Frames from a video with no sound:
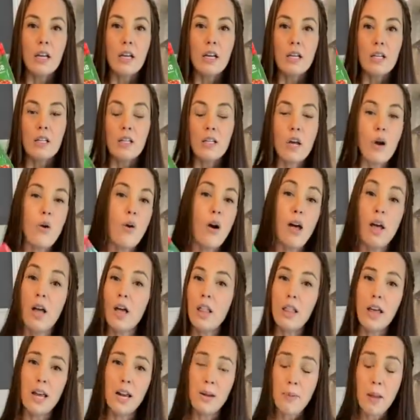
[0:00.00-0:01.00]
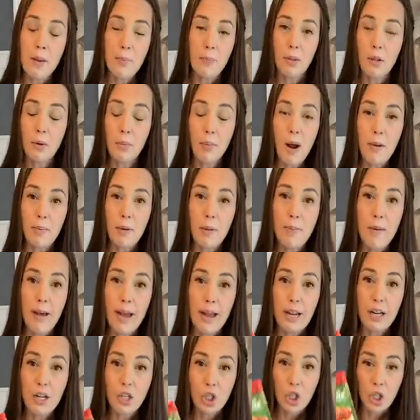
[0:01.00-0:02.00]
So a lot of people are probably
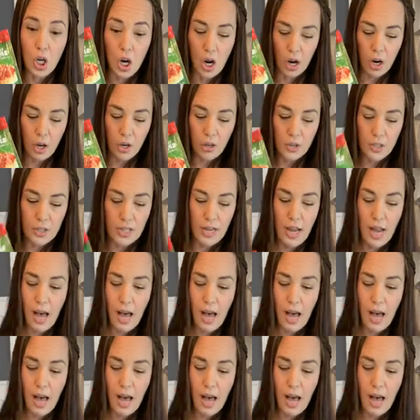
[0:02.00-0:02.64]
buying jars.